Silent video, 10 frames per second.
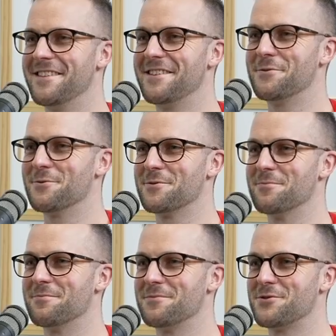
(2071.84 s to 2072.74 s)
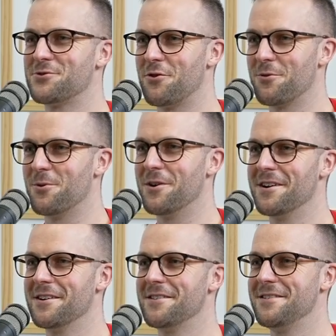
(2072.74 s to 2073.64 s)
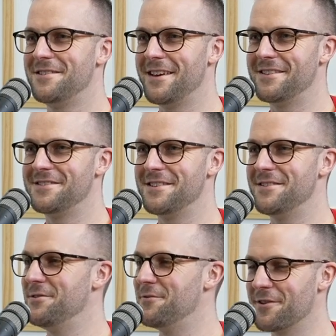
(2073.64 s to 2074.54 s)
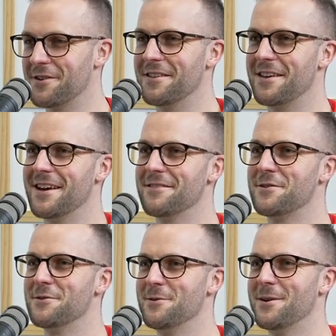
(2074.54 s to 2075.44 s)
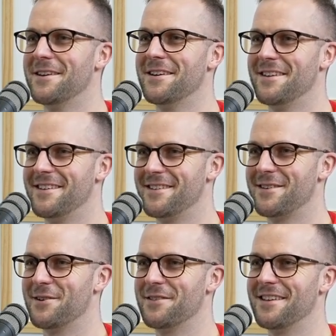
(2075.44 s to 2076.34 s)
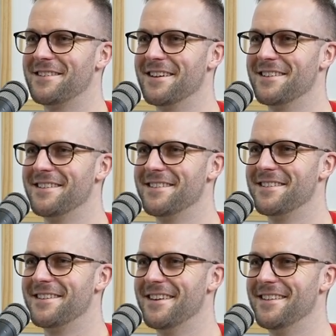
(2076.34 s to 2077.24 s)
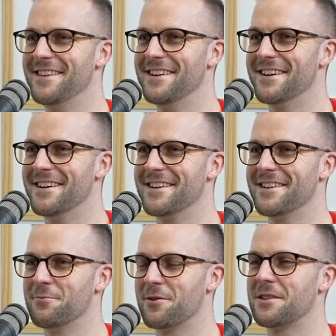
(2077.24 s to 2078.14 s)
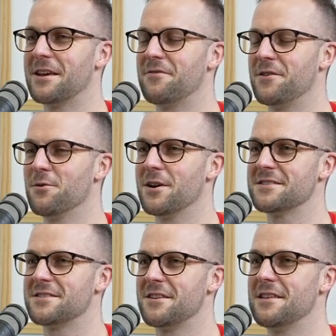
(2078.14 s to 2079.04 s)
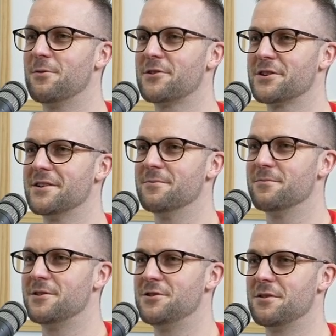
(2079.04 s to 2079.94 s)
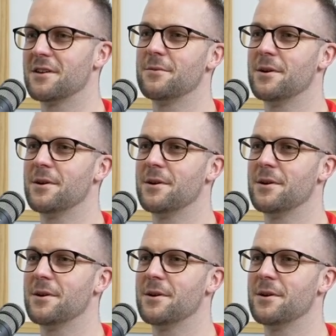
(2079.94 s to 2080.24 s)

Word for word: that's awesome. Yeah. Strong why. Your dad said you figure out the how to. Yeah. got that much. done. And then, uh, what did that feel like sitting there watching him? Did you think unreal.